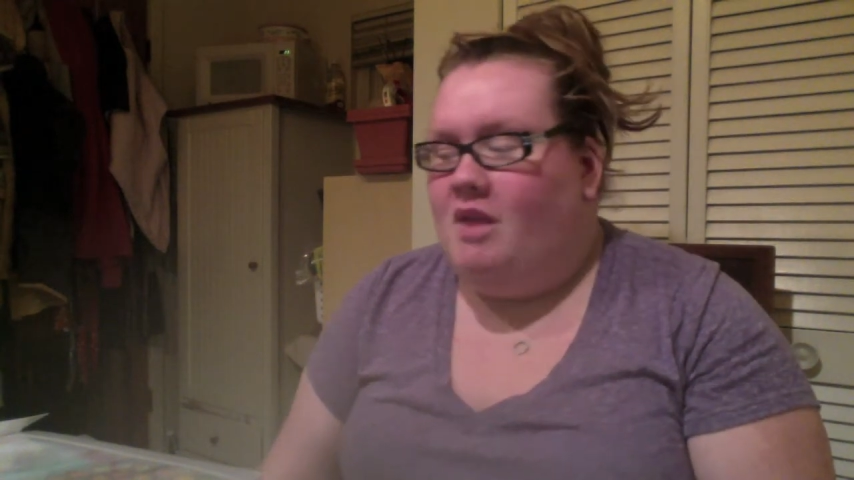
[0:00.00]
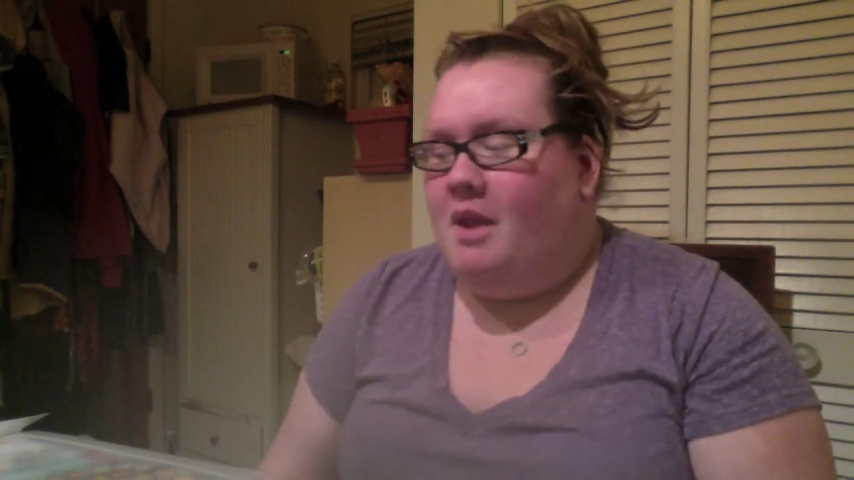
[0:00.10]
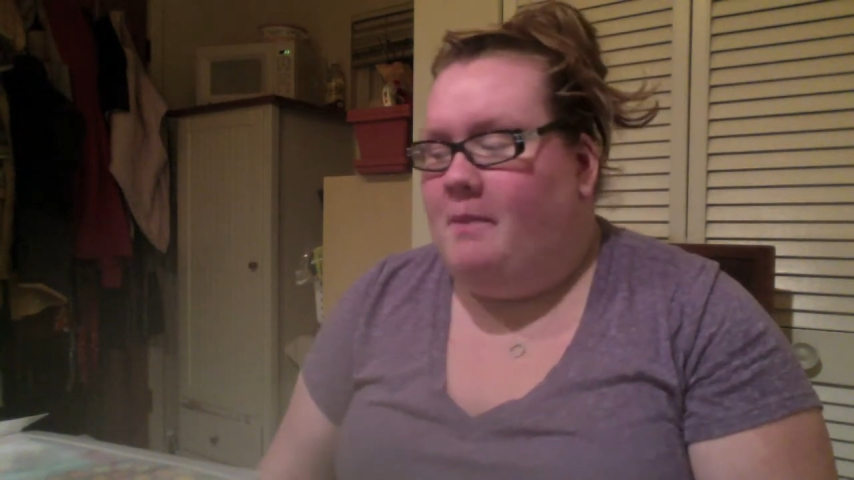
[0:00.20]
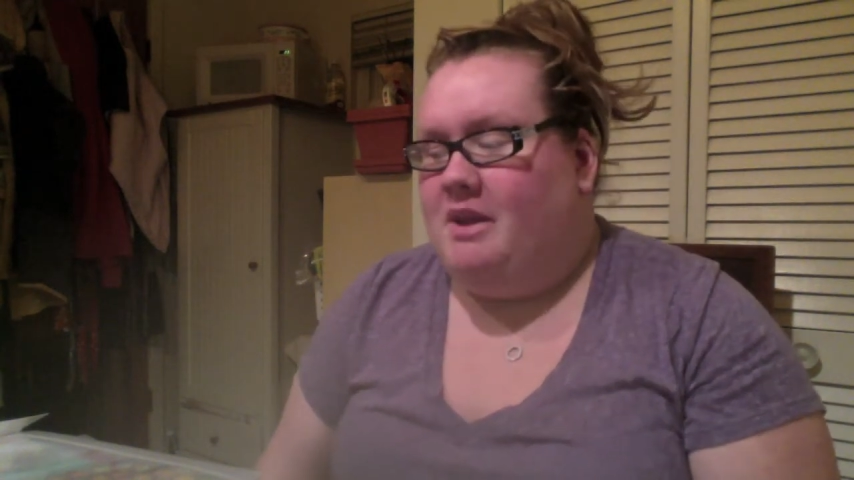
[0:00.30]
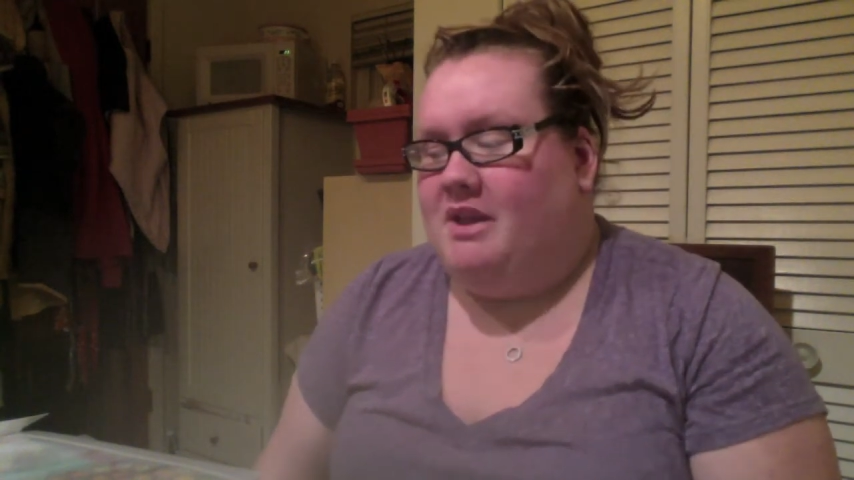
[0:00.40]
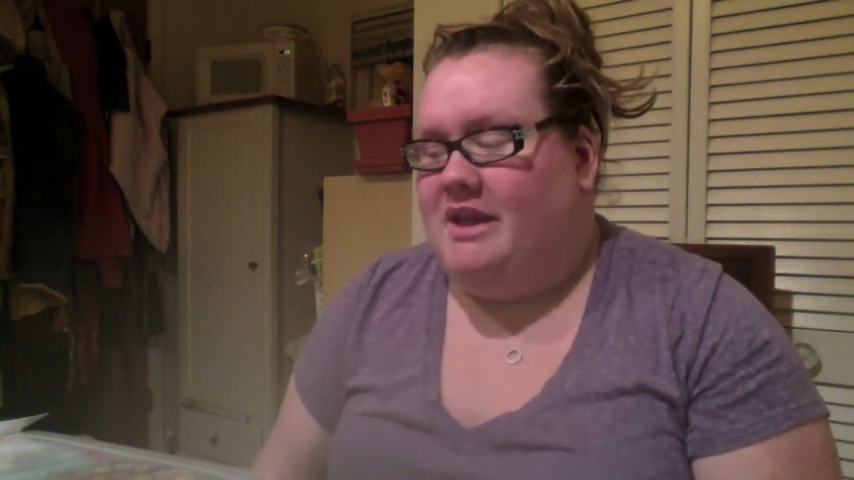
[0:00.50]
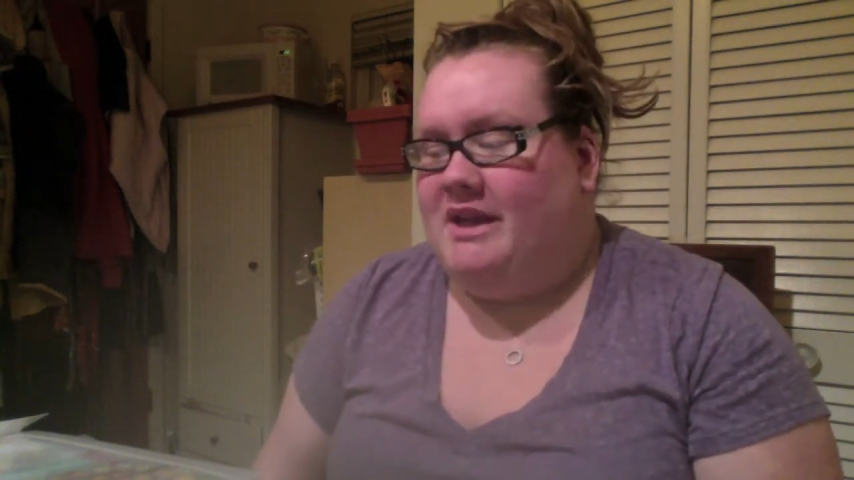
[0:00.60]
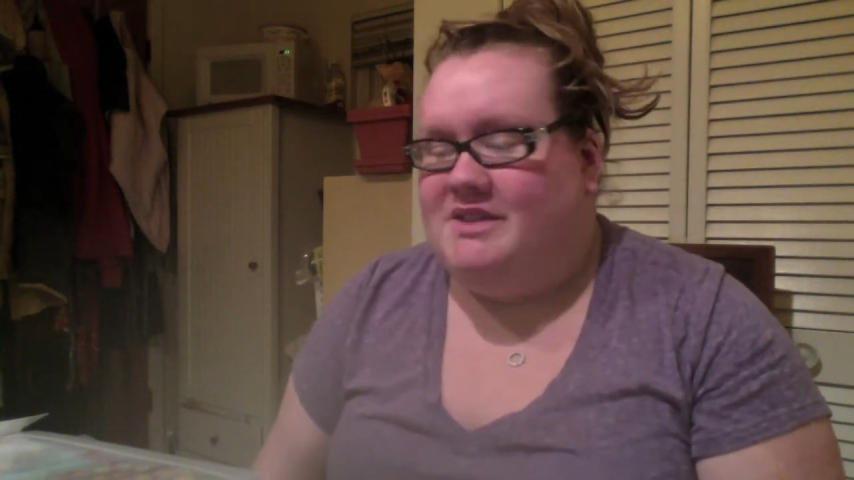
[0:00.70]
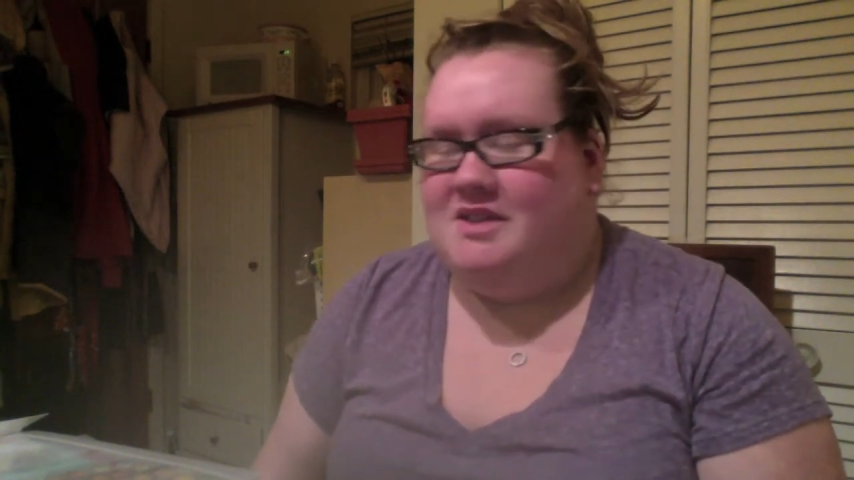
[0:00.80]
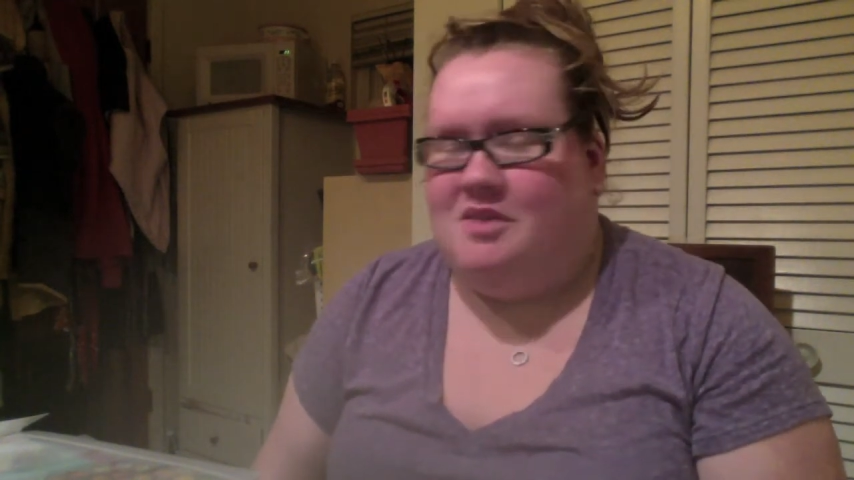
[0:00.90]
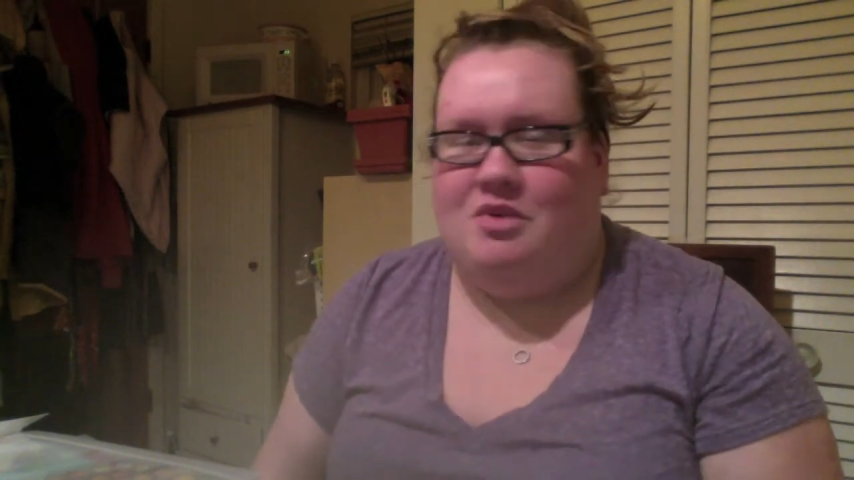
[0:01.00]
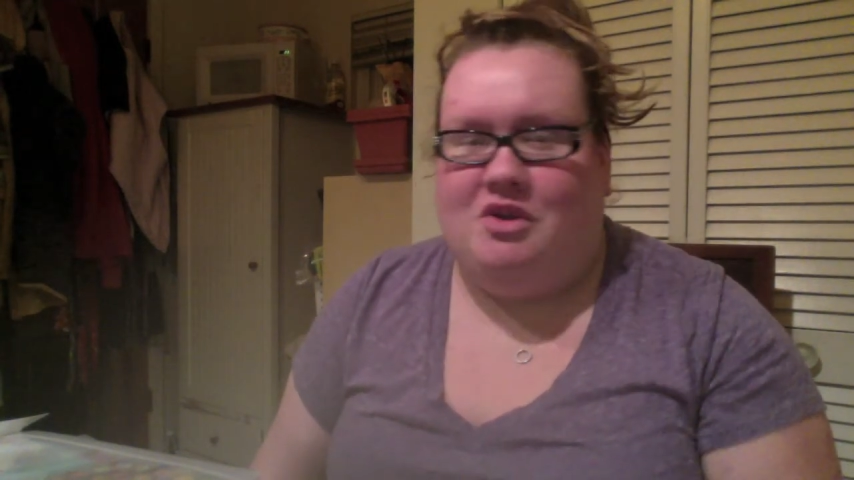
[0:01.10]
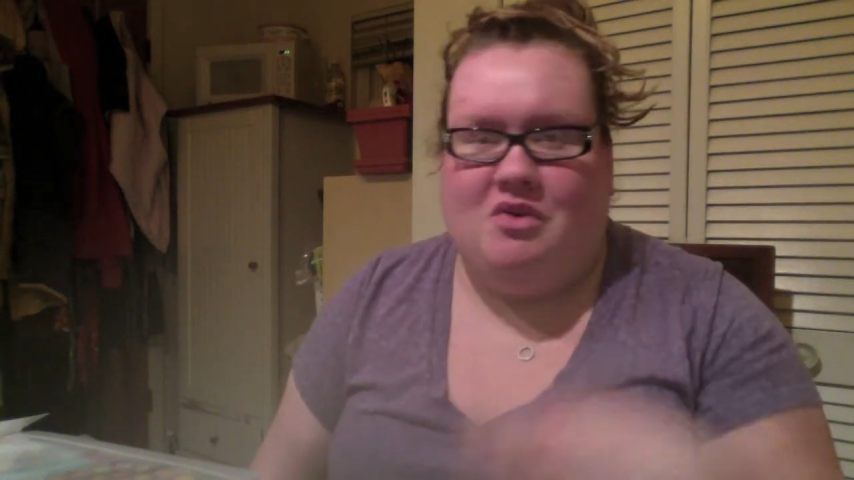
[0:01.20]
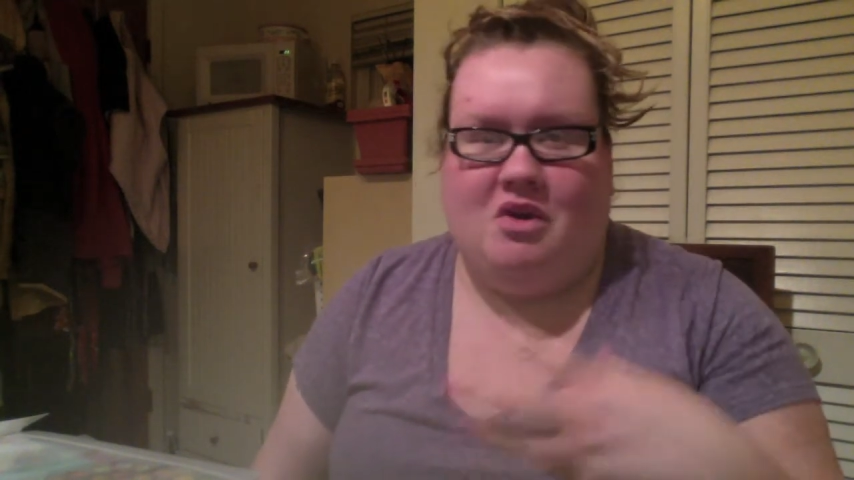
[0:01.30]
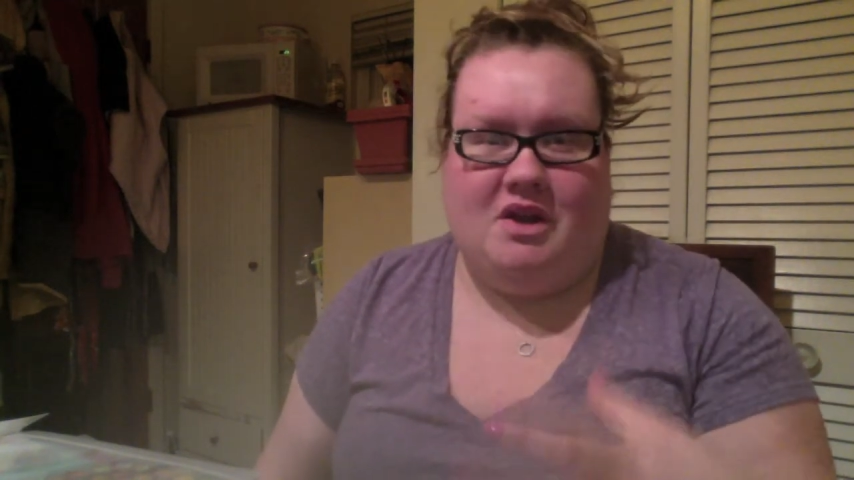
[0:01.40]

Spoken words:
But like I said, when you're on